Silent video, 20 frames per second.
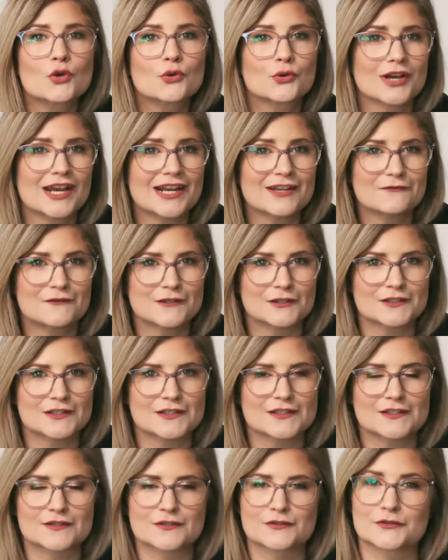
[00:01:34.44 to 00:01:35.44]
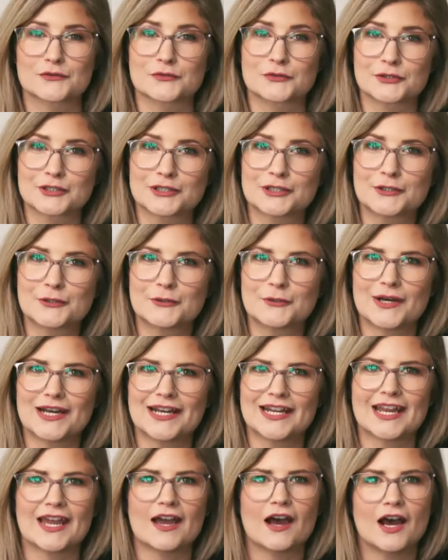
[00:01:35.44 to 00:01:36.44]
Creative filters is a really cool way
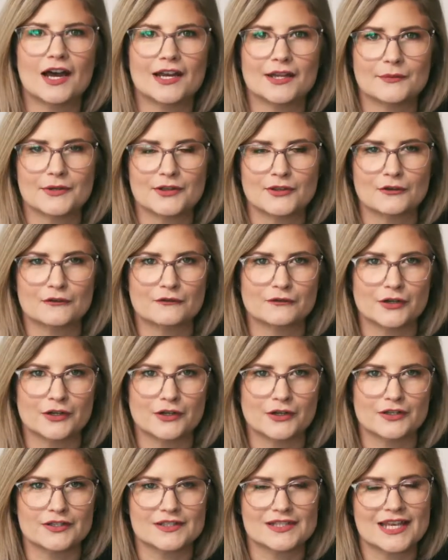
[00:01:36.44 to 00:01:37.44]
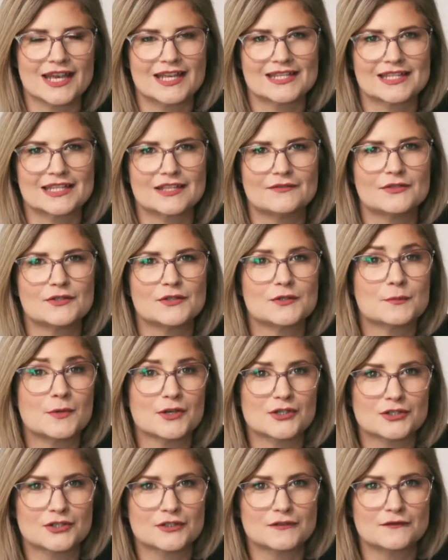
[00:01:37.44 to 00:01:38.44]
to get arty with your photos, as it gives you
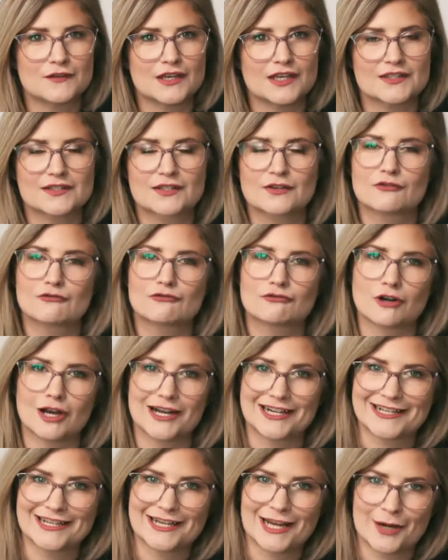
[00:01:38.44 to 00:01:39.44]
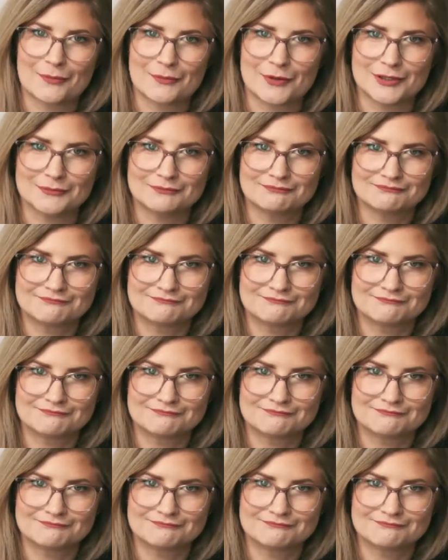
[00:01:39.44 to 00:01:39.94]
special effects right in camera.